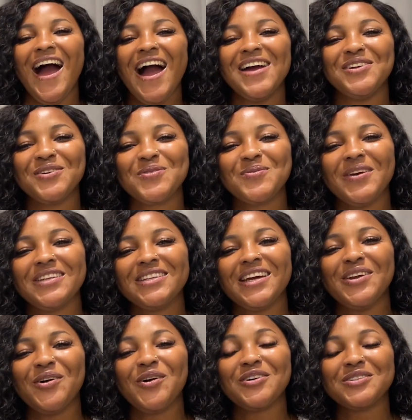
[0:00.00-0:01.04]
I
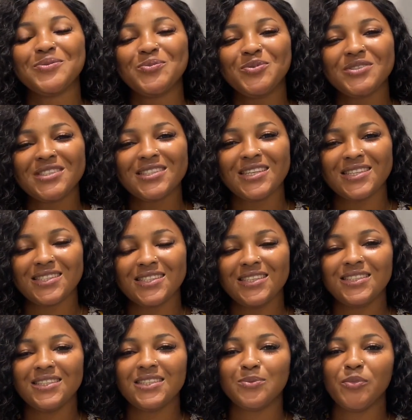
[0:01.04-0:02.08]
documented all the process
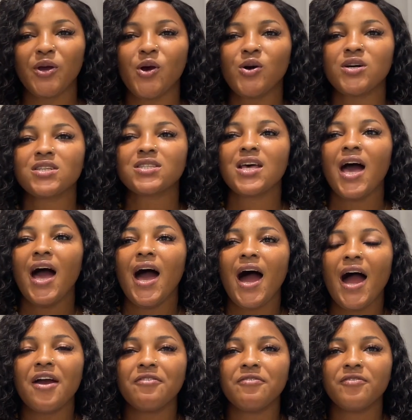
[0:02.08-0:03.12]
in it because
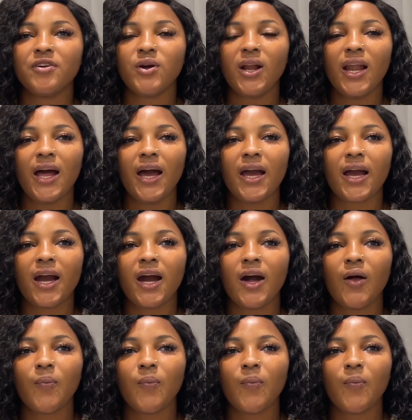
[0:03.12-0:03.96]
I felt like